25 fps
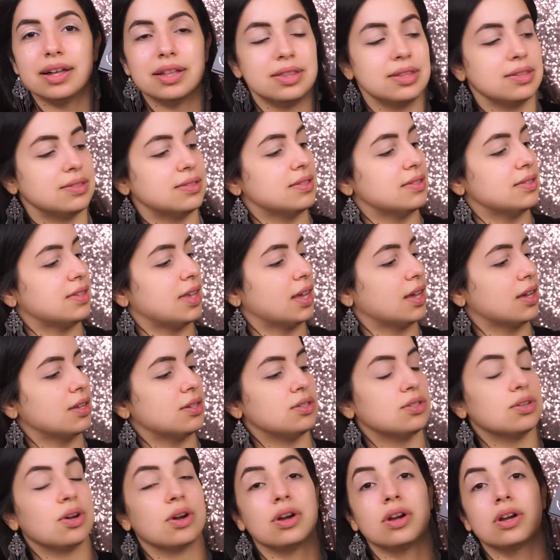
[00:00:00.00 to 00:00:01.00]
This is like a
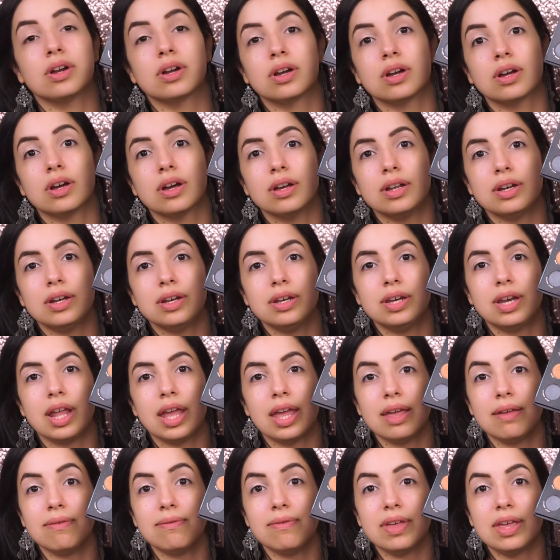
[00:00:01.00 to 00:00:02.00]
dark
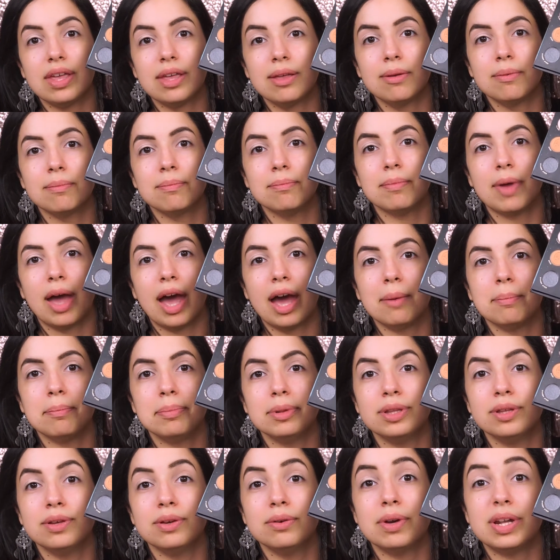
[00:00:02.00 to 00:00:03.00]
navy matte
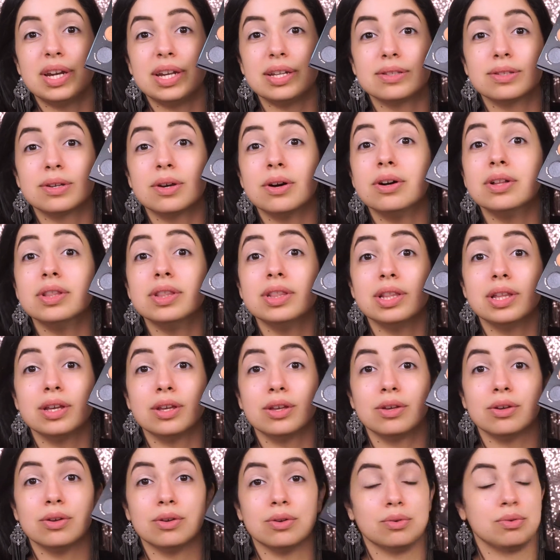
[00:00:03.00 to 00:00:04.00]
blue and it's called
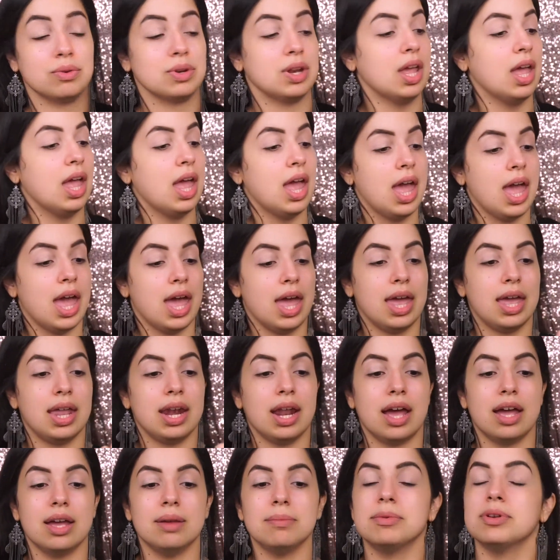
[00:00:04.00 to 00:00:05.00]
Lagoon.
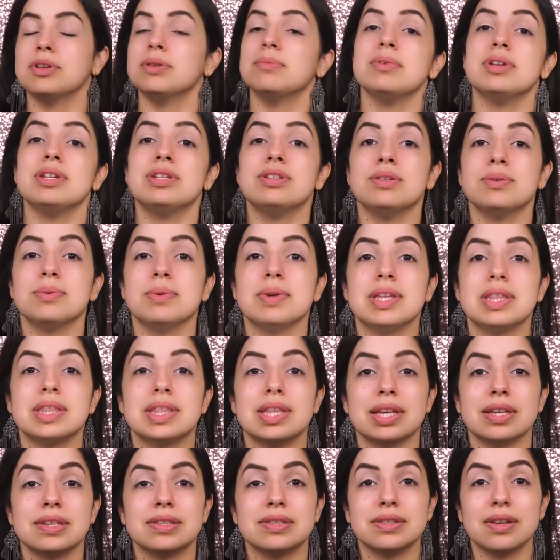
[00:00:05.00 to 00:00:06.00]
And I'm gonna be doing
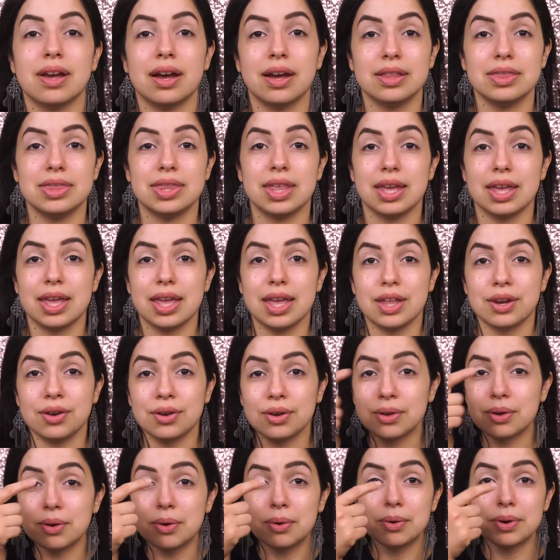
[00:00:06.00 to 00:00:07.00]
this on the
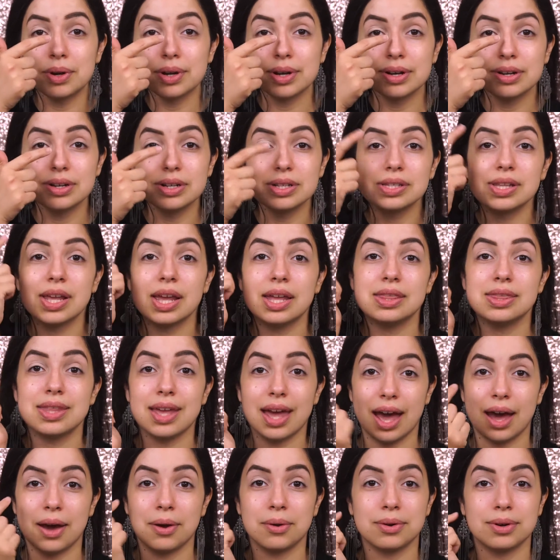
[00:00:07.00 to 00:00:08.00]
inner corners and
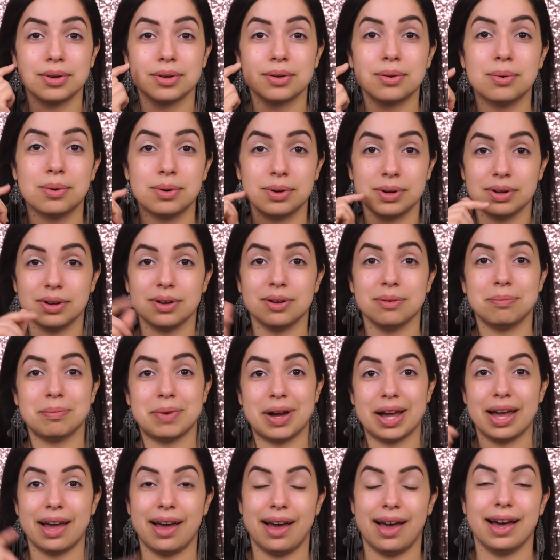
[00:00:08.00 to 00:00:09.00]
the outer corner of
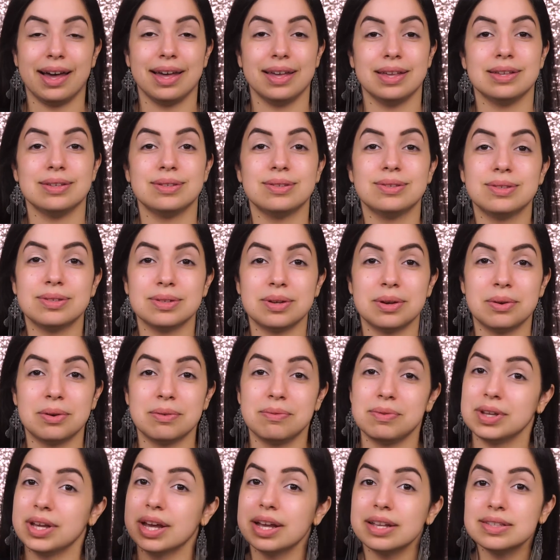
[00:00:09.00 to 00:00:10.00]
my eyes. So
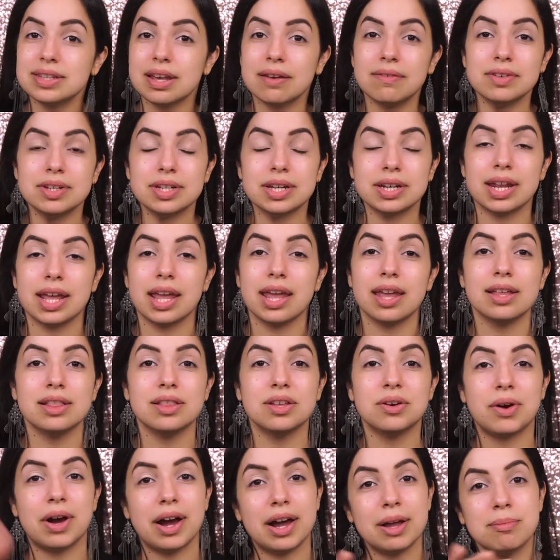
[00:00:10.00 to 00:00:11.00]
if you guys haven't done a
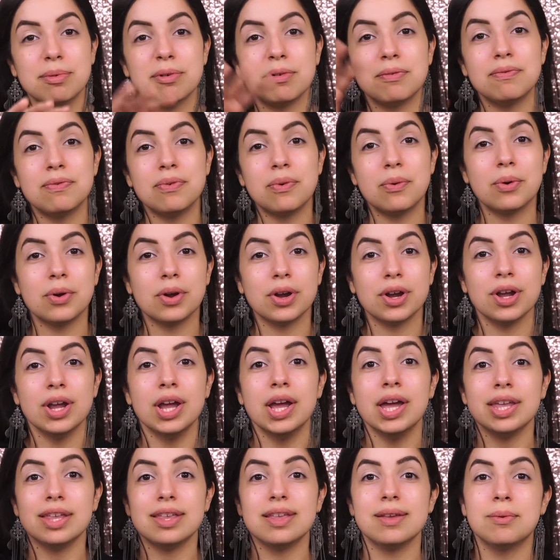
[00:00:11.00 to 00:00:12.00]
halo eye before,
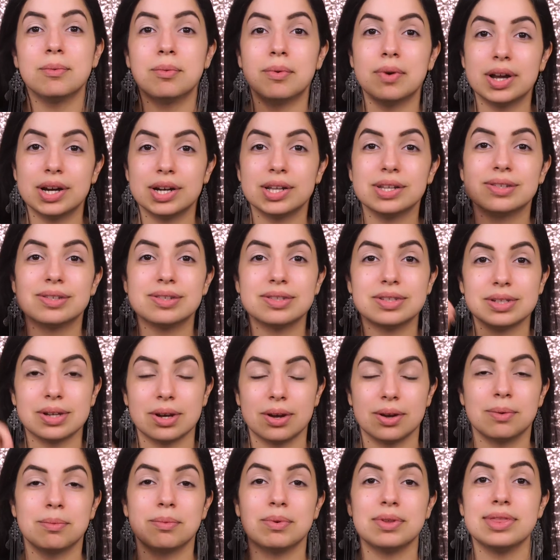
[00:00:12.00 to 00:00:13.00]
you wanna
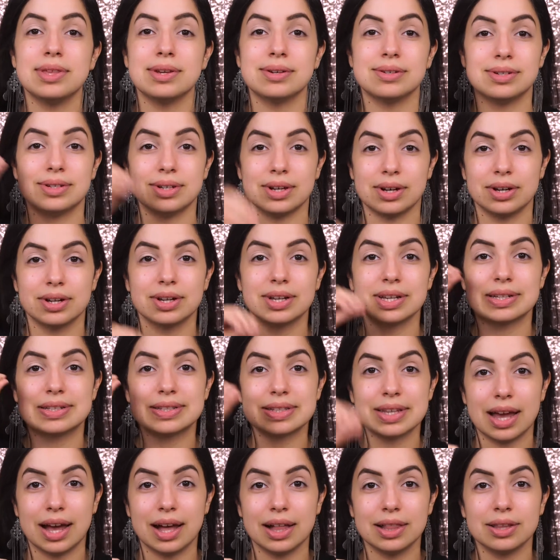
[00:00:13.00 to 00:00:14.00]
start with your
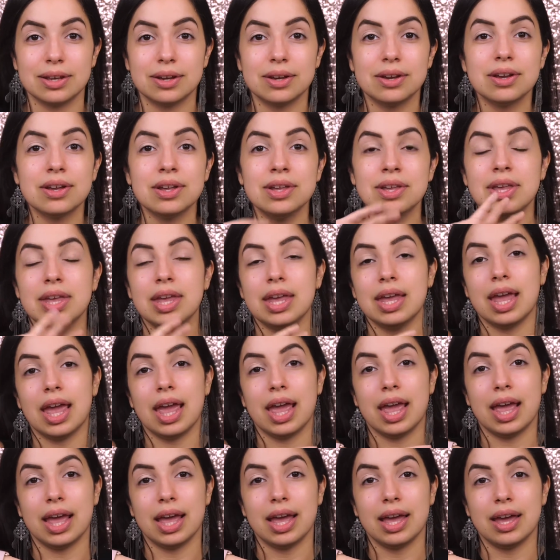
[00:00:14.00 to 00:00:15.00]
darkest color
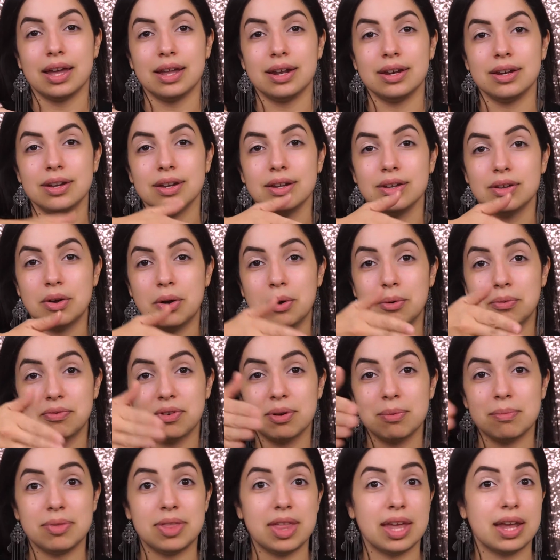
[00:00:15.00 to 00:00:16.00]
and go
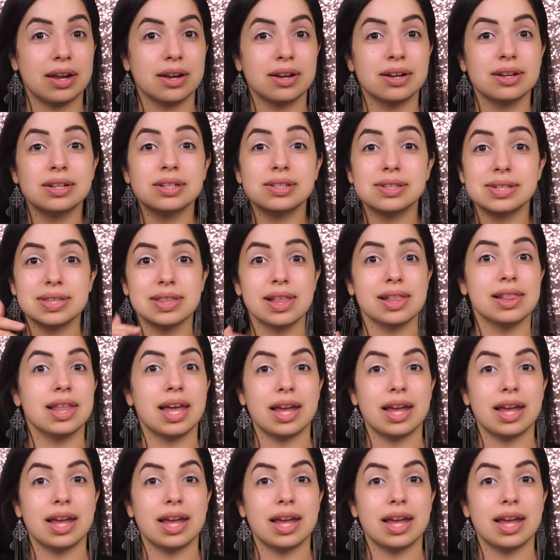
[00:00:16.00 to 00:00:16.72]
from there to the